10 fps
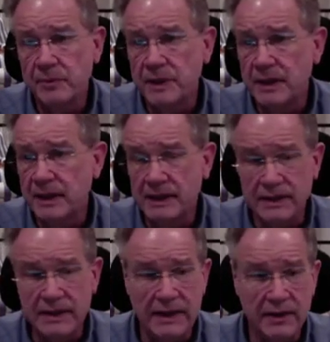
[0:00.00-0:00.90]
but it
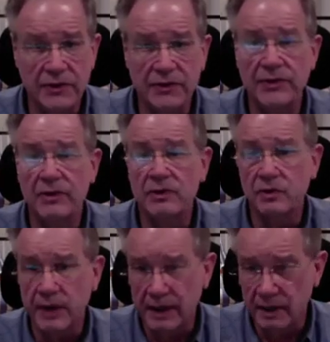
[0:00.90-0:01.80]
entails
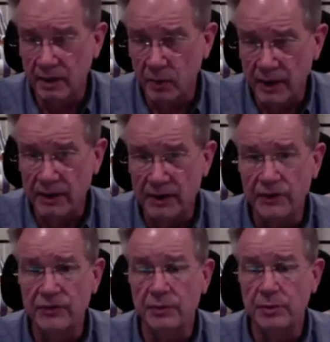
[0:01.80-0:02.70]
creating
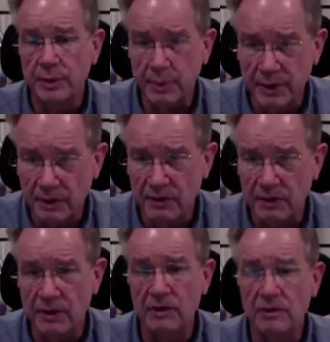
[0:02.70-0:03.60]
awareness to people you
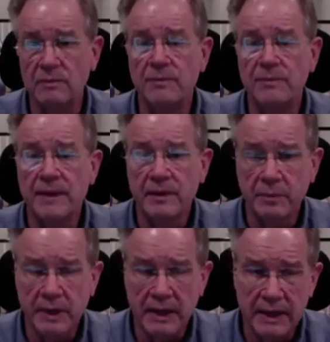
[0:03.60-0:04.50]
don't know
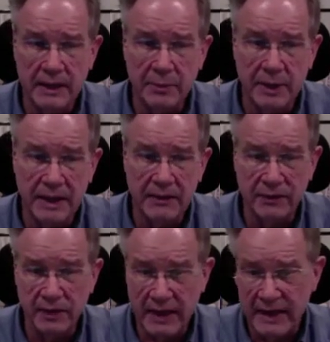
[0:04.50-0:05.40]
by paying
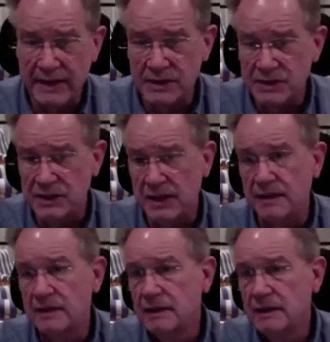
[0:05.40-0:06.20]
for ads that